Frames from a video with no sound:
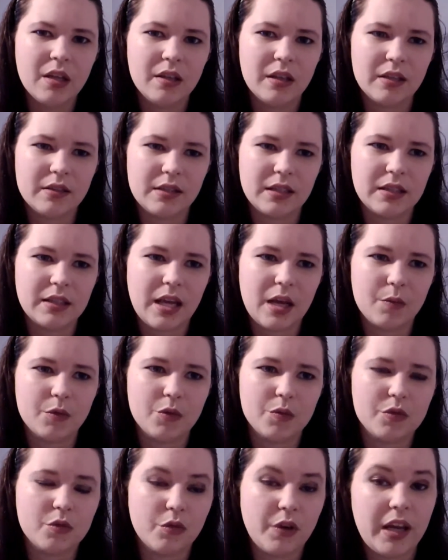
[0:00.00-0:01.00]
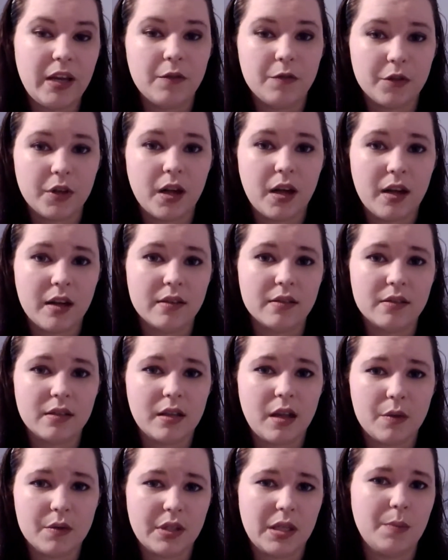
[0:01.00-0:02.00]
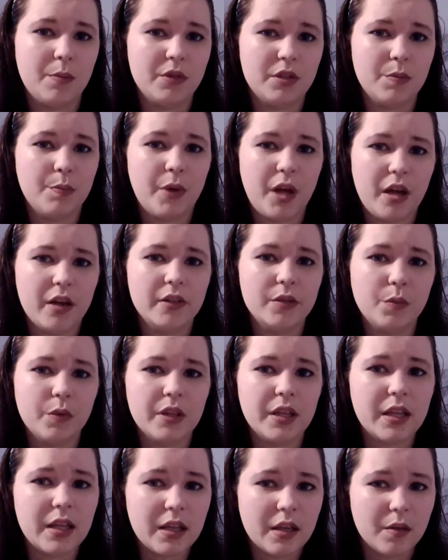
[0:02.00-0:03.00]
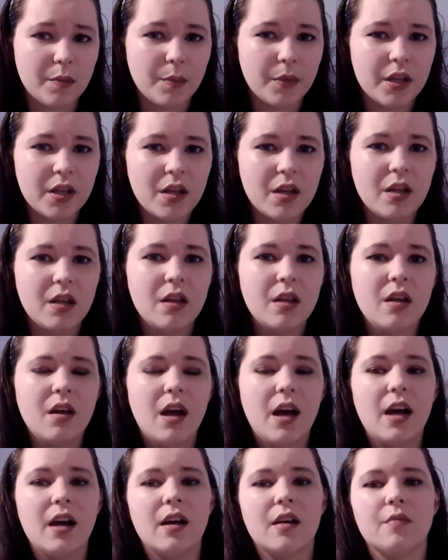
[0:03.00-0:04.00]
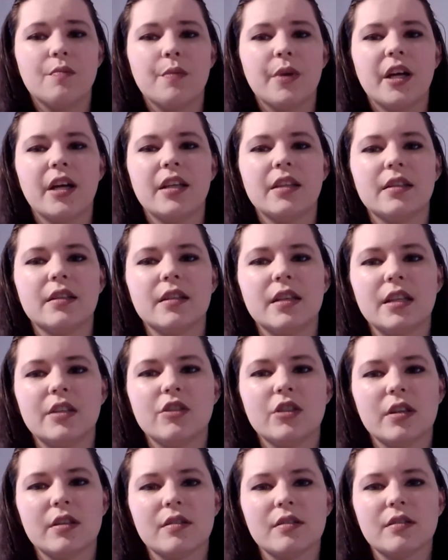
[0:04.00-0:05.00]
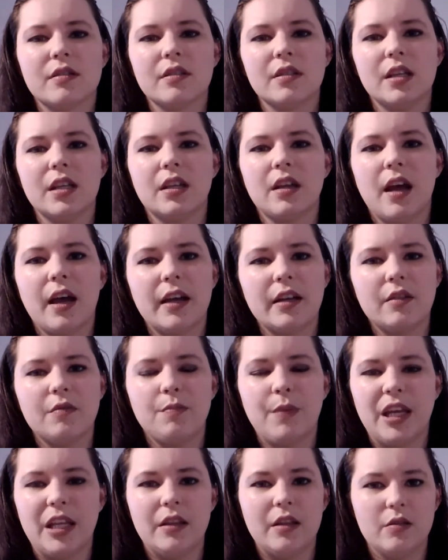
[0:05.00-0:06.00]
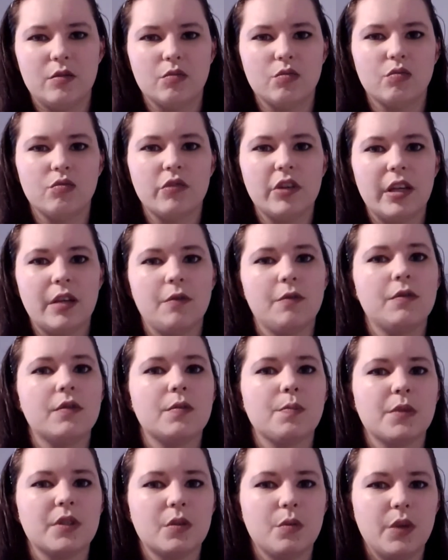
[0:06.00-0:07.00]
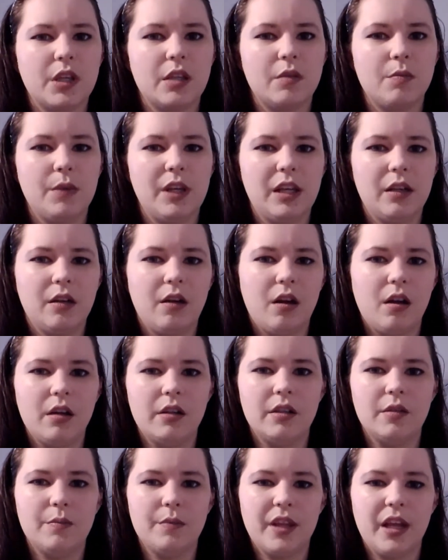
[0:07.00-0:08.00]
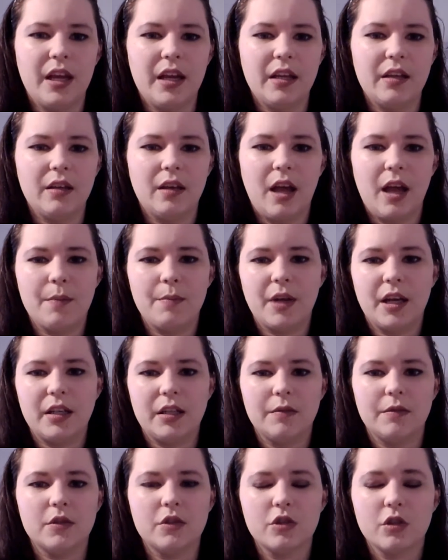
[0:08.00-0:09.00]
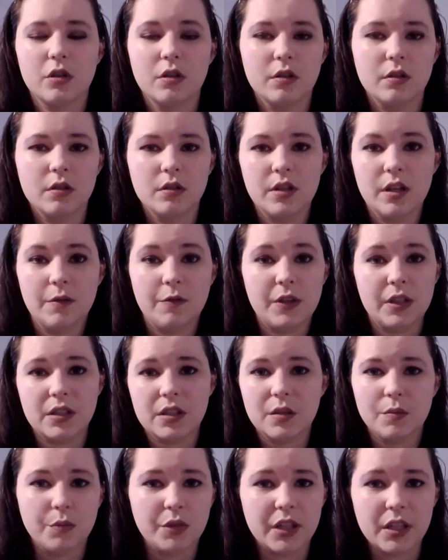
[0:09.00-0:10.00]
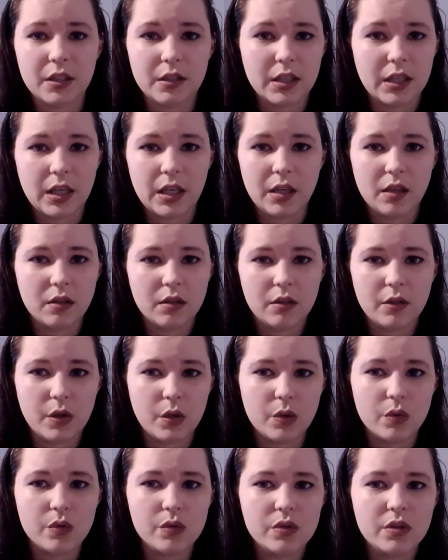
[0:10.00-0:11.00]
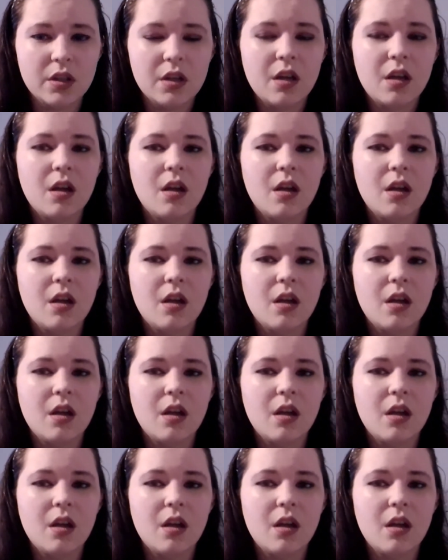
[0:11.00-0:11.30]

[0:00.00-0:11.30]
things like that, which was great for us. I was able to bond with him, but it kind of made this rift between me and Autumn that I'm not even sure if it's completely closed.